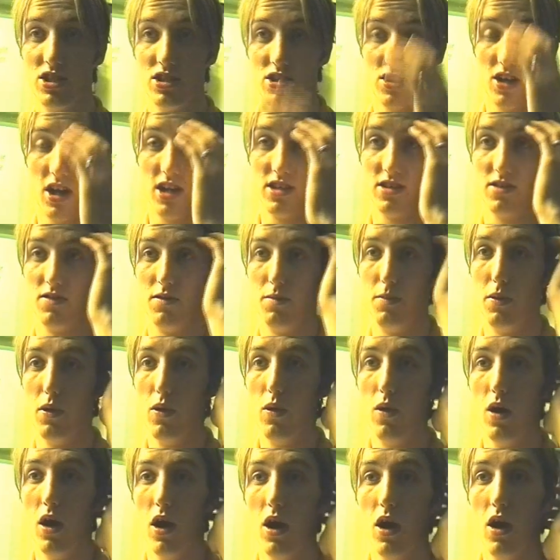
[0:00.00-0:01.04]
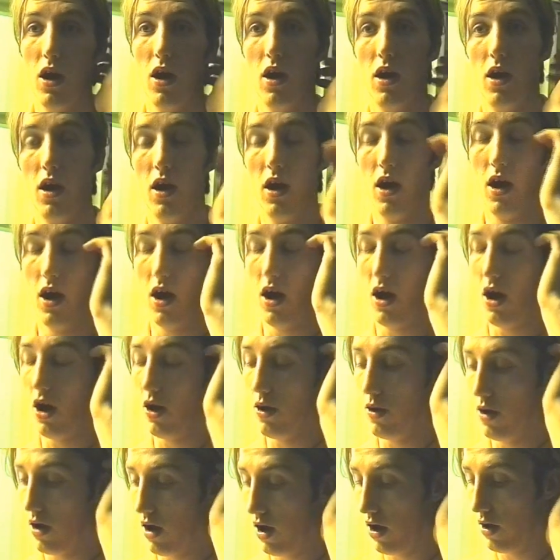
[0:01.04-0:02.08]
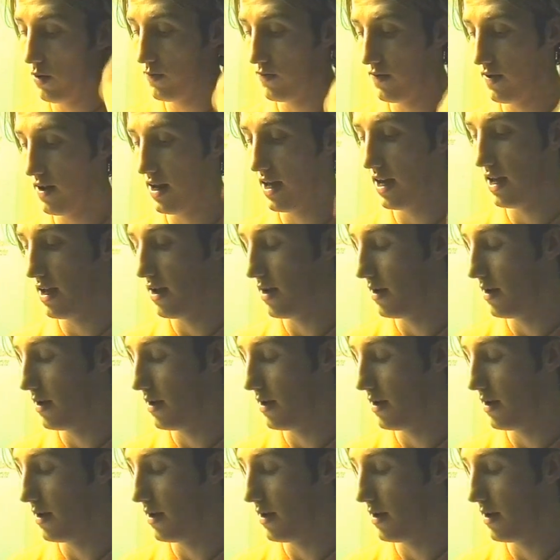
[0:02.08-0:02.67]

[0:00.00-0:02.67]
the size of the ball. Right. Hopefully,